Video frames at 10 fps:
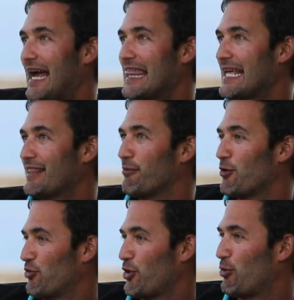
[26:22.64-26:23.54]
I think the
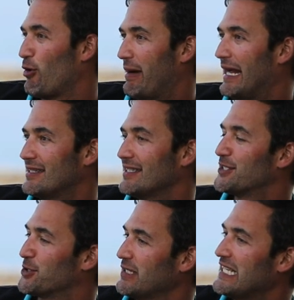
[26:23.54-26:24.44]
the
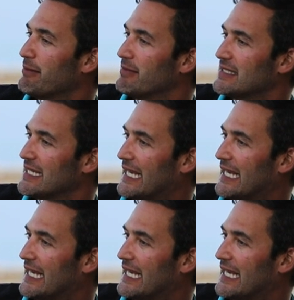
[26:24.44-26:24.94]
romantic dream is,